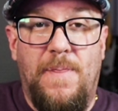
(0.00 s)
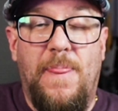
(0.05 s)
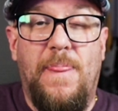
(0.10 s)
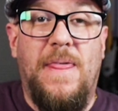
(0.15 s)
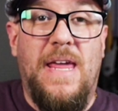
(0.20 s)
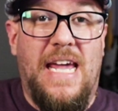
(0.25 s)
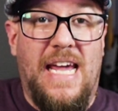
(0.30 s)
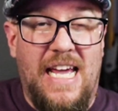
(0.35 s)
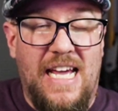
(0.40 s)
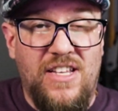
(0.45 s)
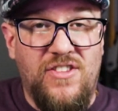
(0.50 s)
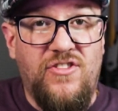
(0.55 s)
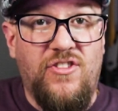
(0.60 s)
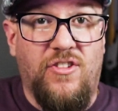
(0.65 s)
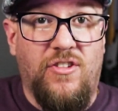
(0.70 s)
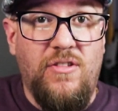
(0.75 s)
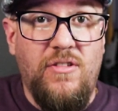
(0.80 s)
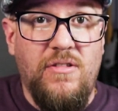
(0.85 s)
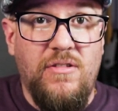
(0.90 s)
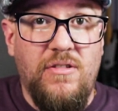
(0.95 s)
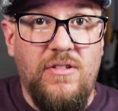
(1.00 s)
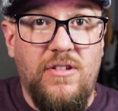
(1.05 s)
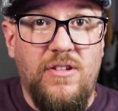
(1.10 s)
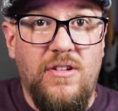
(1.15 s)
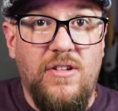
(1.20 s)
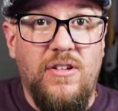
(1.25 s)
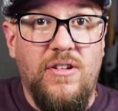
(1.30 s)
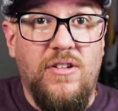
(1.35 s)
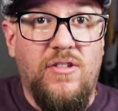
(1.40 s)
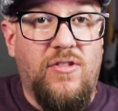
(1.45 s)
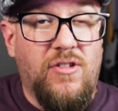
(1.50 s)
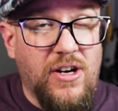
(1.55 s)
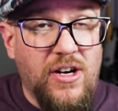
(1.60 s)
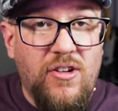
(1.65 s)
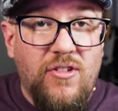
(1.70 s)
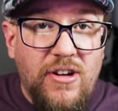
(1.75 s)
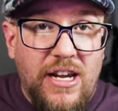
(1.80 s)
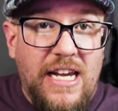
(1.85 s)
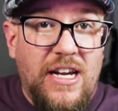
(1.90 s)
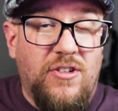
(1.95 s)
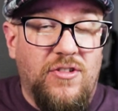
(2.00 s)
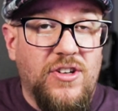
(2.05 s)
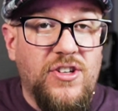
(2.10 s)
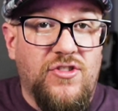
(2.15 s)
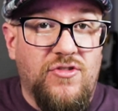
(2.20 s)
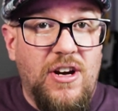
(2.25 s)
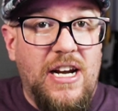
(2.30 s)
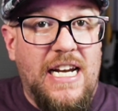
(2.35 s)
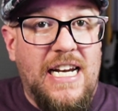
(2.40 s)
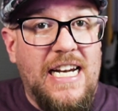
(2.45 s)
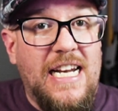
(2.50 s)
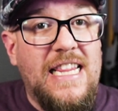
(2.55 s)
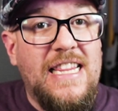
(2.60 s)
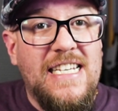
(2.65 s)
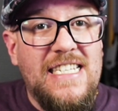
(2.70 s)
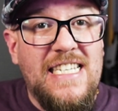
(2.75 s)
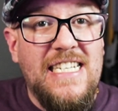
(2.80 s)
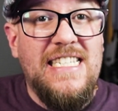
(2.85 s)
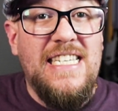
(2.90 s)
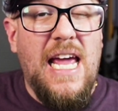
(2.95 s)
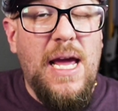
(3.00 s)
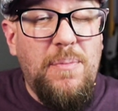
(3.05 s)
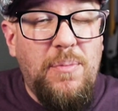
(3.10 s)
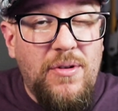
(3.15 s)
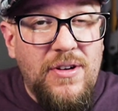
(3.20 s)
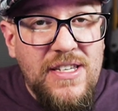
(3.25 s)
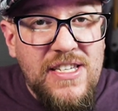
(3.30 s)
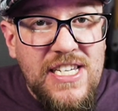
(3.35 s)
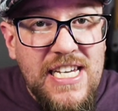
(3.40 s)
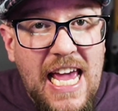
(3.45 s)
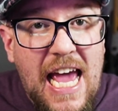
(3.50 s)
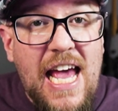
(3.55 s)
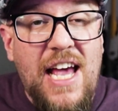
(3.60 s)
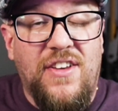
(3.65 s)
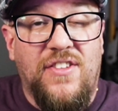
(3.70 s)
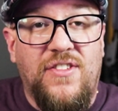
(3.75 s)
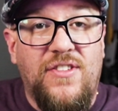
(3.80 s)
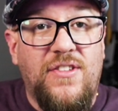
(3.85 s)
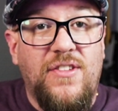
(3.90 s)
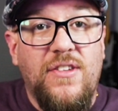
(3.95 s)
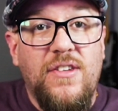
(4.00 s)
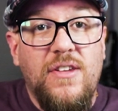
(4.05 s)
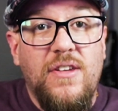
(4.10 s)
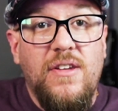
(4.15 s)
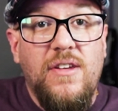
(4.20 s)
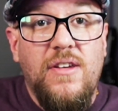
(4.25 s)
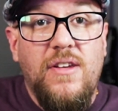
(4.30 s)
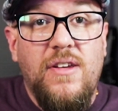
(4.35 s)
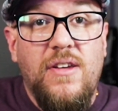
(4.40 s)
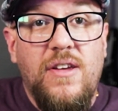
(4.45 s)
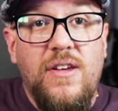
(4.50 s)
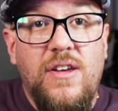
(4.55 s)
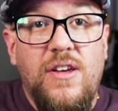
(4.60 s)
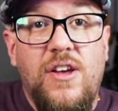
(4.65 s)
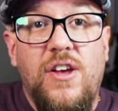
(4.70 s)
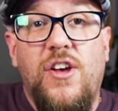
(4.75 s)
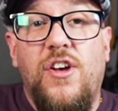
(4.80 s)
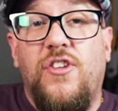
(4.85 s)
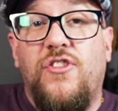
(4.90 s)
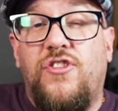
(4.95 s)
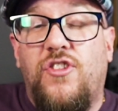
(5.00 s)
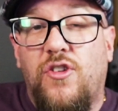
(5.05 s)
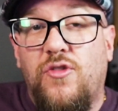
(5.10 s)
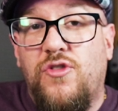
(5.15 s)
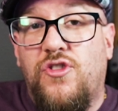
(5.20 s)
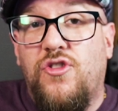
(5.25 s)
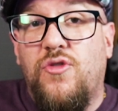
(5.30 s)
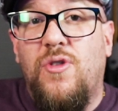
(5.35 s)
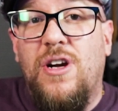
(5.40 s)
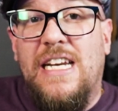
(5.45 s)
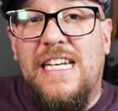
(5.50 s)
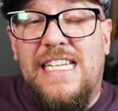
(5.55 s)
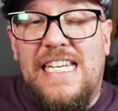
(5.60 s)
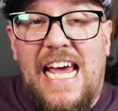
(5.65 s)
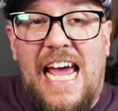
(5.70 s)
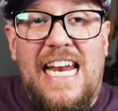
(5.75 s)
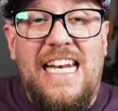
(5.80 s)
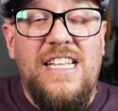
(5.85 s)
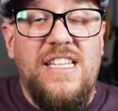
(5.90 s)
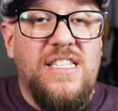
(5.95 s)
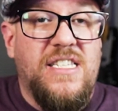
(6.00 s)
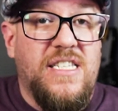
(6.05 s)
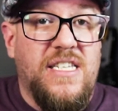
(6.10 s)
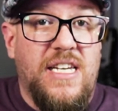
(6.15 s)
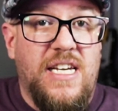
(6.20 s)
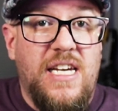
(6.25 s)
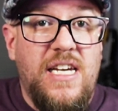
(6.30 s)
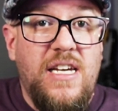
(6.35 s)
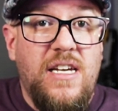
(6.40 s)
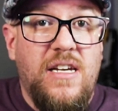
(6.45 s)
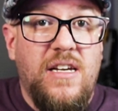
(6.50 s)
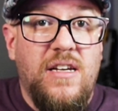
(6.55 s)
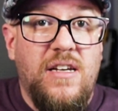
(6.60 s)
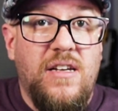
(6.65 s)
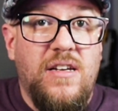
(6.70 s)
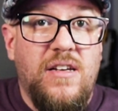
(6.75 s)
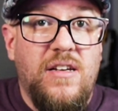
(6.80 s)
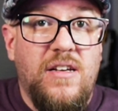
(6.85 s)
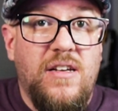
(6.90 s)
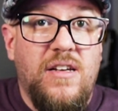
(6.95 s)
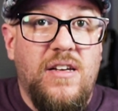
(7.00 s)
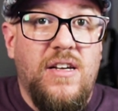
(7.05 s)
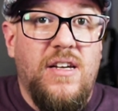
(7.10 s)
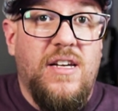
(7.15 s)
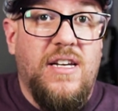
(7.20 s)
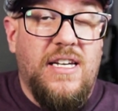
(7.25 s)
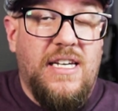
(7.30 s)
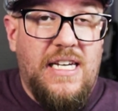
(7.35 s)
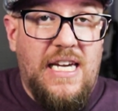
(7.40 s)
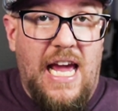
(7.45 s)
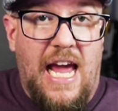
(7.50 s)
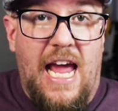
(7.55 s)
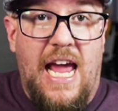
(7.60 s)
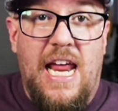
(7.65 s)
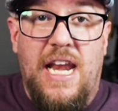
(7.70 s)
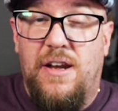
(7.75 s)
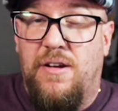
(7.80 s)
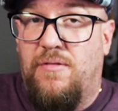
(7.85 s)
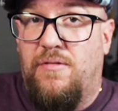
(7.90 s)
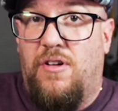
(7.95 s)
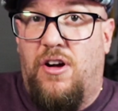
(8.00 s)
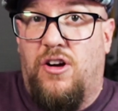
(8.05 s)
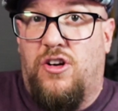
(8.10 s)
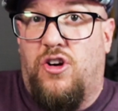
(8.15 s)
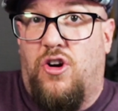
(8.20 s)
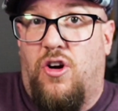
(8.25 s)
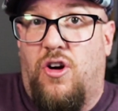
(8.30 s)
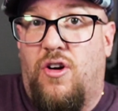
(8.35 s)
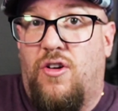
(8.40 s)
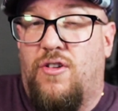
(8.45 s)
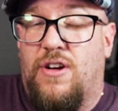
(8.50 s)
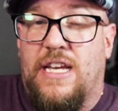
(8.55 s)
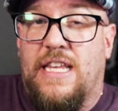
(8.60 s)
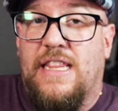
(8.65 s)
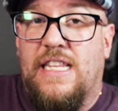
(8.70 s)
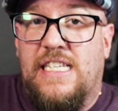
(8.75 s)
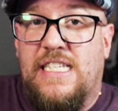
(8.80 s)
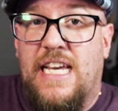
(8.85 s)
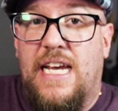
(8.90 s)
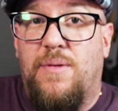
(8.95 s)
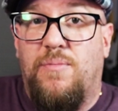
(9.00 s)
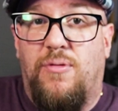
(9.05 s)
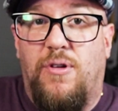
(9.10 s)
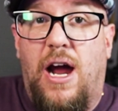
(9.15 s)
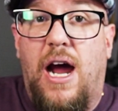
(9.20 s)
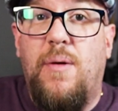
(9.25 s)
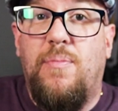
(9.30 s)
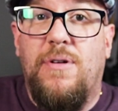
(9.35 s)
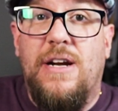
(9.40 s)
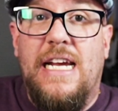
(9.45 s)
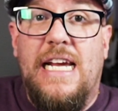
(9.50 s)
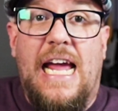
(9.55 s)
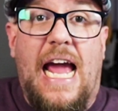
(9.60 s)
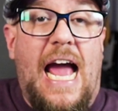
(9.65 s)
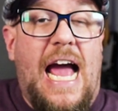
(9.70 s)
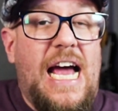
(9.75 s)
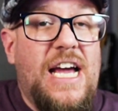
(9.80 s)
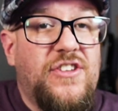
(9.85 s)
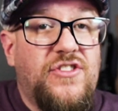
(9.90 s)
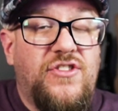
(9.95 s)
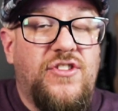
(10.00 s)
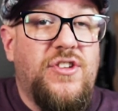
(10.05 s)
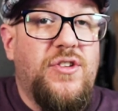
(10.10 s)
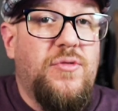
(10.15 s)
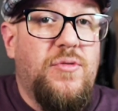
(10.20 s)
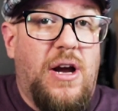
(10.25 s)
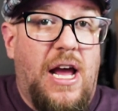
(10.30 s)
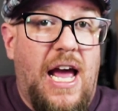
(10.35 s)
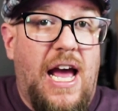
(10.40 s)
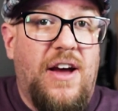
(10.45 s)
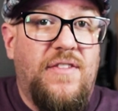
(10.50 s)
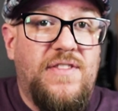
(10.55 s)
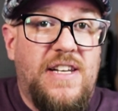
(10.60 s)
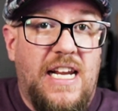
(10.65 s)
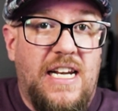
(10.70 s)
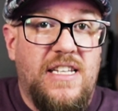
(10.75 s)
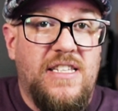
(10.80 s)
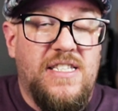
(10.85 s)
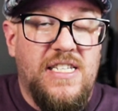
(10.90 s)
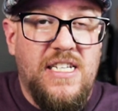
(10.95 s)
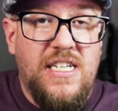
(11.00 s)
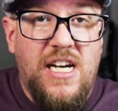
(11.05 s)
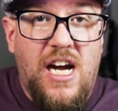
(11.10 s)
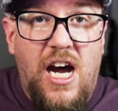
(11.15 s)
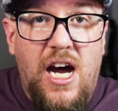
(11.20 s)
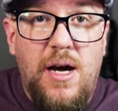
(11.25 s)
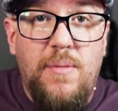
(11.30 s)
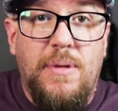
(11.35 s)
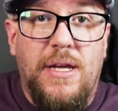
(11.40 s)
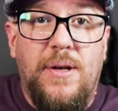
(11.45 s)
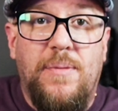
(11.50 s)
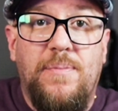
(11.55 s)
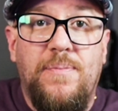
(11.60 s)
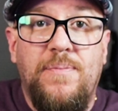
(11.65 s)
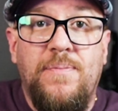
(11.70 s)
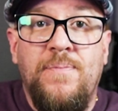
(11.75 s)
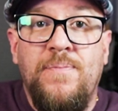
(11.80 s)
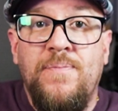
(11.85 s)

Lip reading: The answer, clearly illustrated in this example, is yes. So joint tenancy can occur in the same property as you have tenants in common.